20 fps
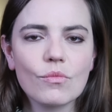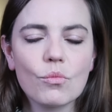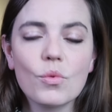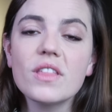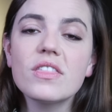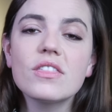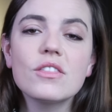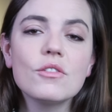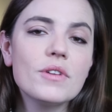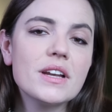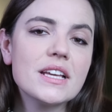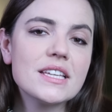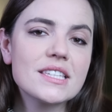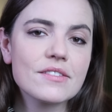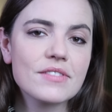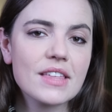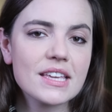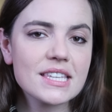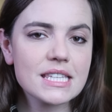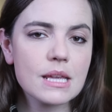With the
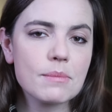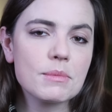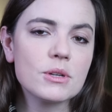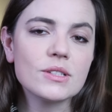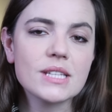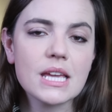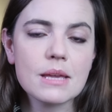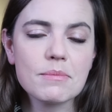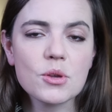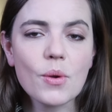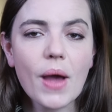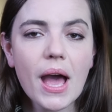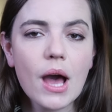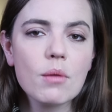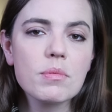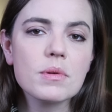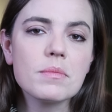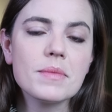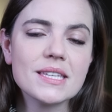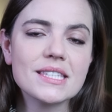release of their seminal debut
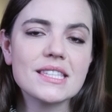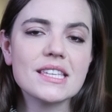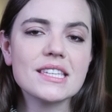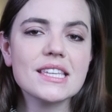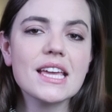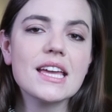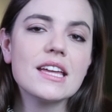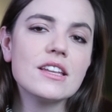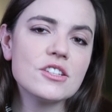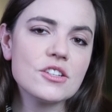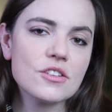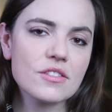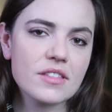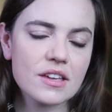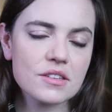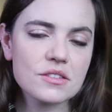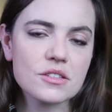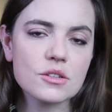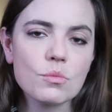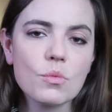album, Is This It, in
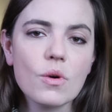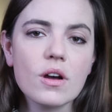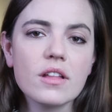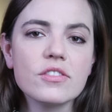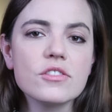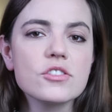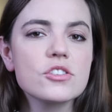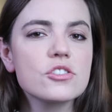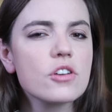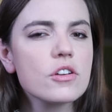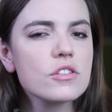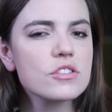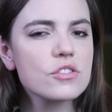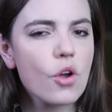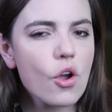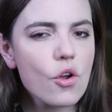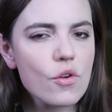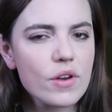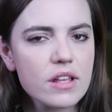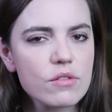2001, the Strokes
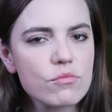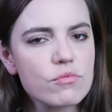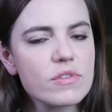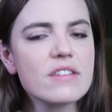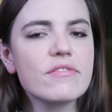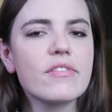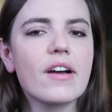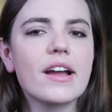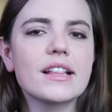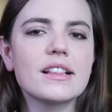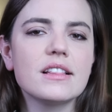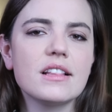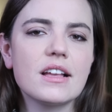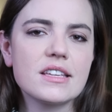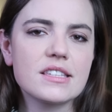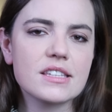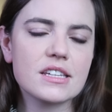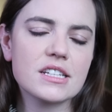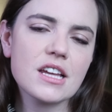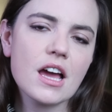not only
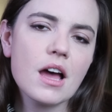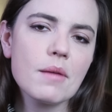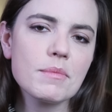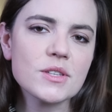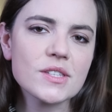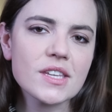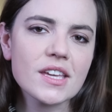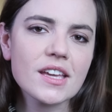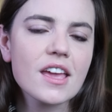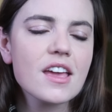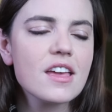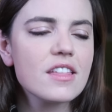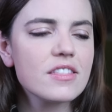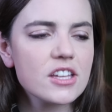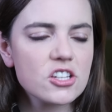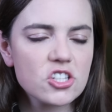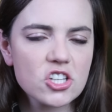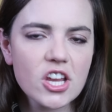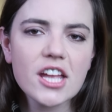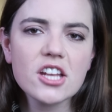revitalised guitar music,
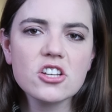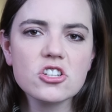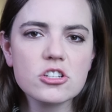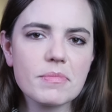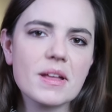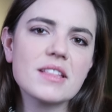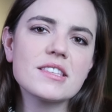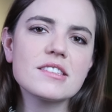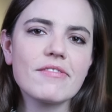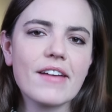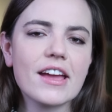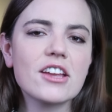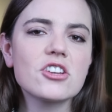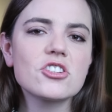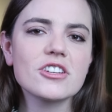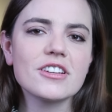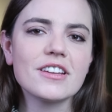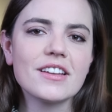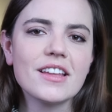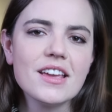they changed men's
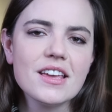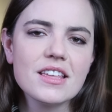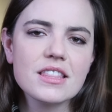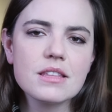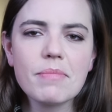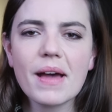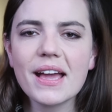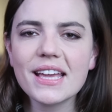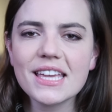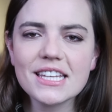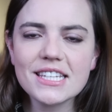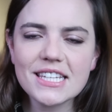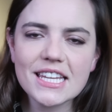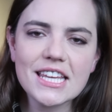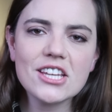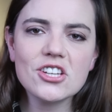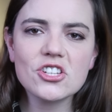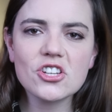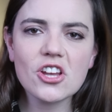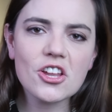fashion. The baggy
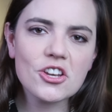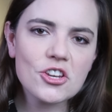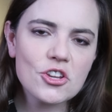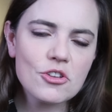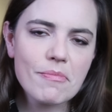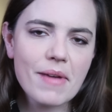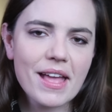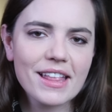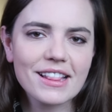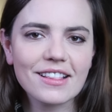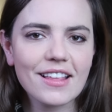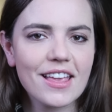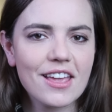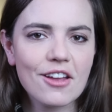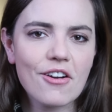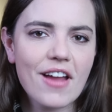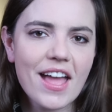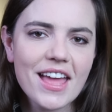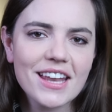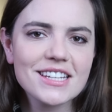t-shirt new metal
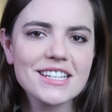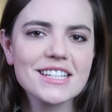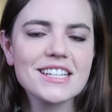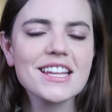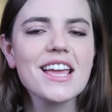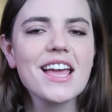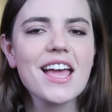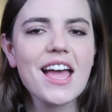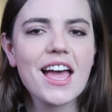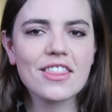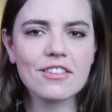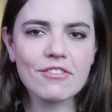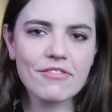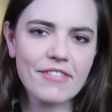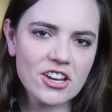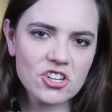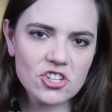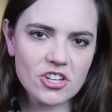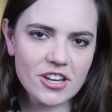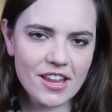era ended, and the
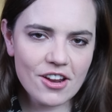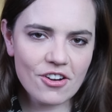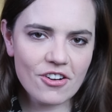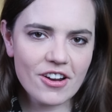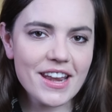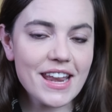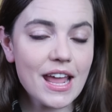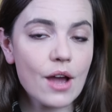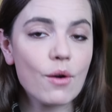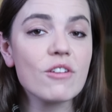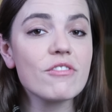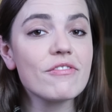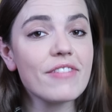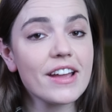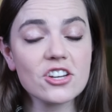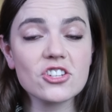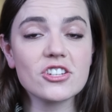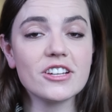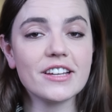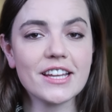fashion era, now
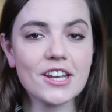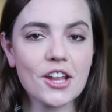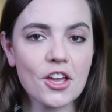affectionately